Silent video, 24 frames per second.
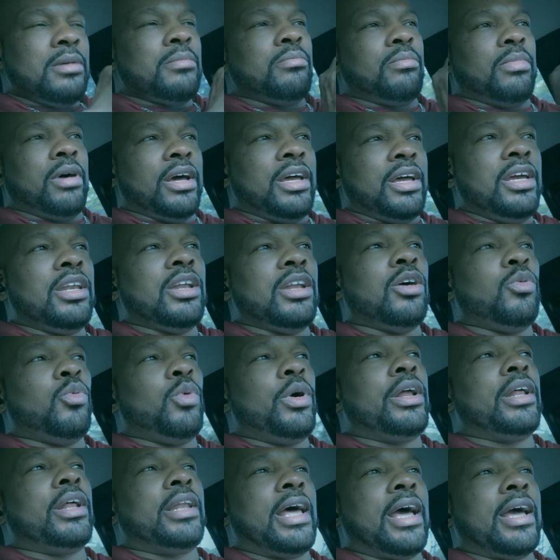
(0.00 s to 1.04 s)
But he ended up
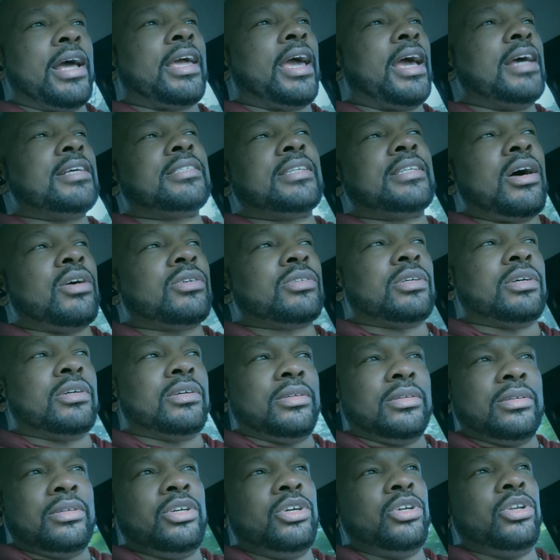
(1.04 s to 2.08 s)
winning that case, and that was
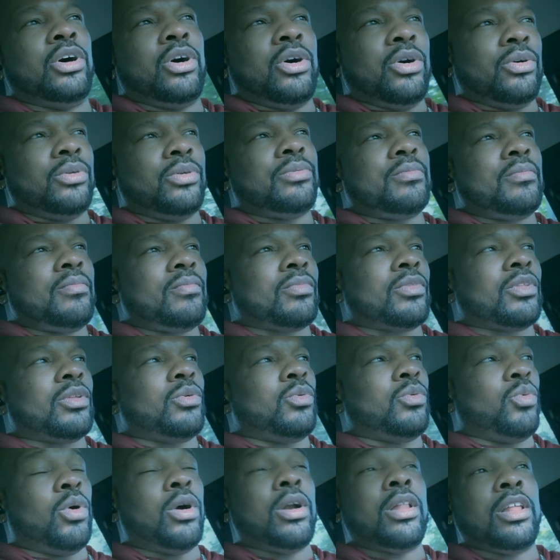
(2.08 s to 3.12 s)

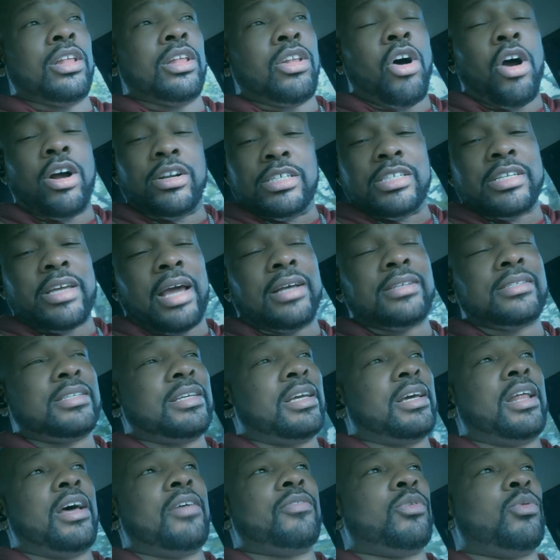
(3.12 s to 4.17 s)
one of the largest cases he
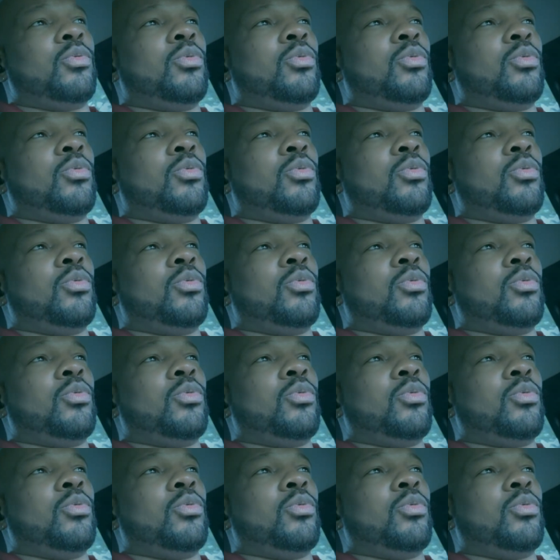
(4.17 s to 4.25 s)
had ever